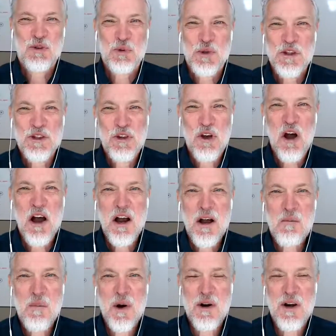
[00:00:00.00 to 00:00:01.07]
we're going to talk
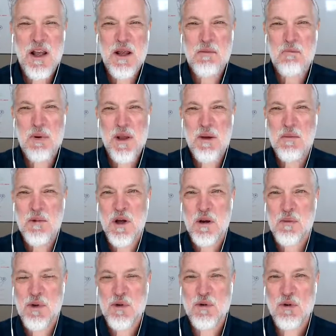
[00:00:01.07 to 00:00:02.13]
about a
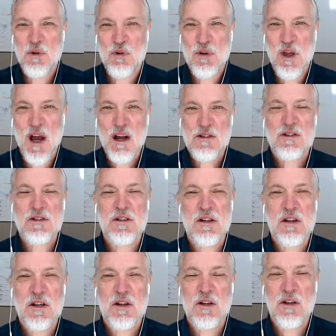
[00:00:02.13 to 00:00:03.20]
BMW
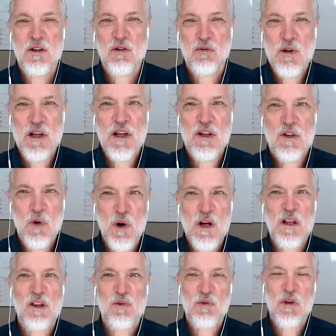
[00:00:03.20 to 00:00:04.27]
2003
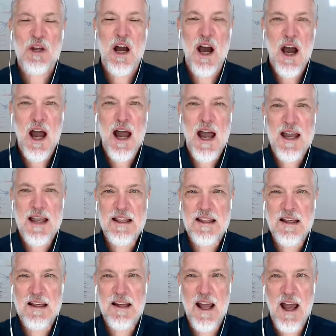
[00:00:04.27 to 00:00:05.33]
23i
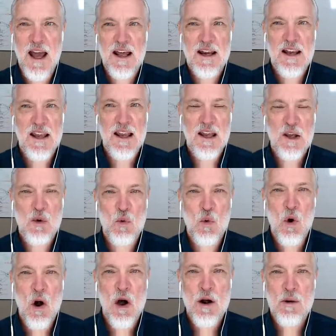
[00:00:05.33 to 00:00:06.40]
that had a
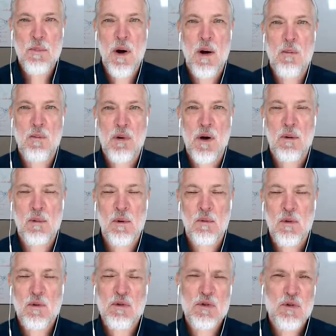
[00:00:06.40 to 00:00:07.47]
water pump problem.
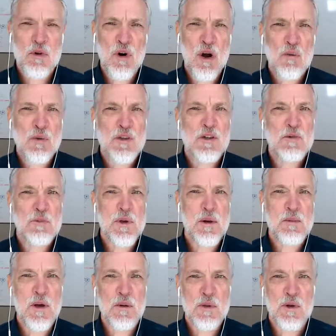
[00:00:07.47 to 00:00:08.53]
What was going on with this
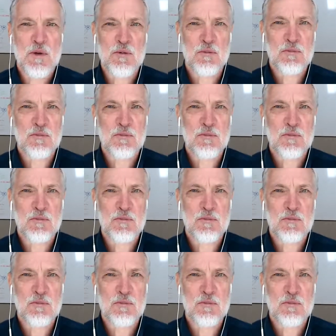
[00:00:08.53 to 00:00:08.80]
BMW?